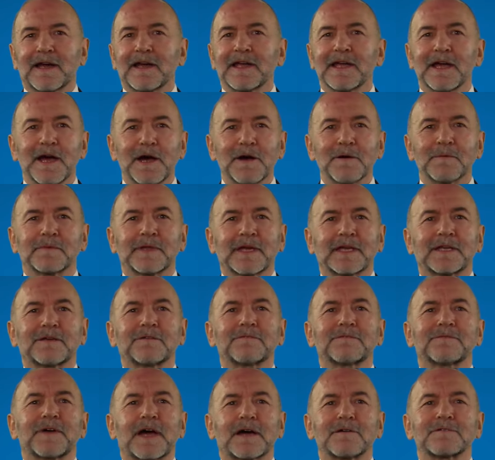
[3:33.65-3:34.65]
I hope that you
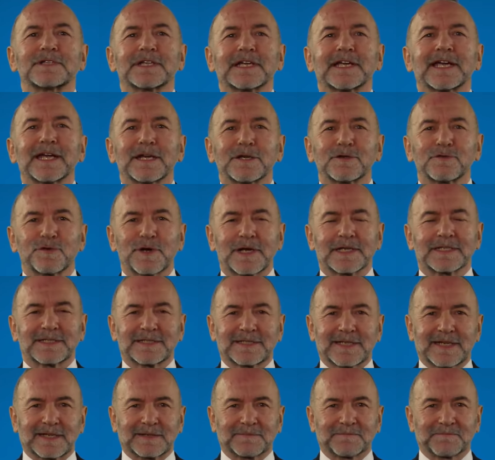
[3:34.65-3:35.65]
found it
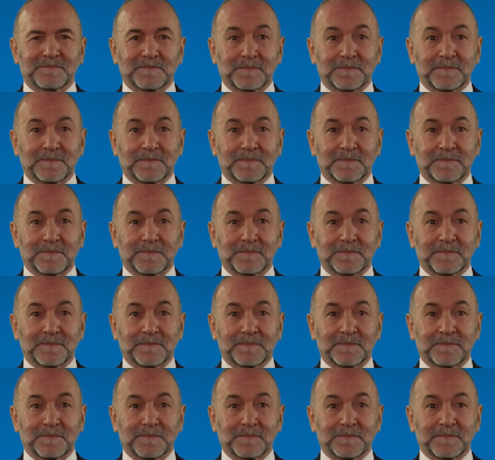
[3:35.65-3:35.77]
interesting.